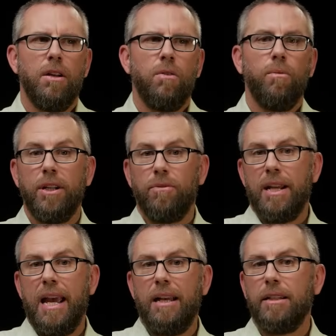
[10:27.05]
When in
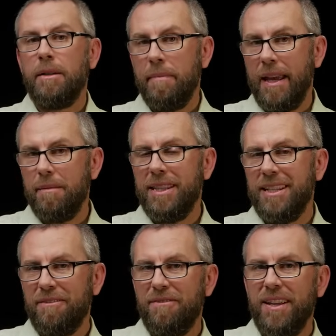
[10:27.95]
reality, maybe the
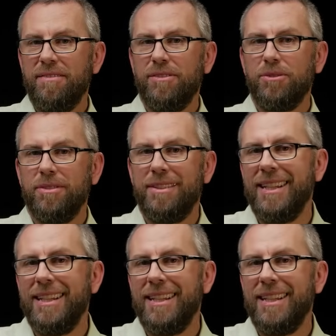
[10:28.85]
unfaithful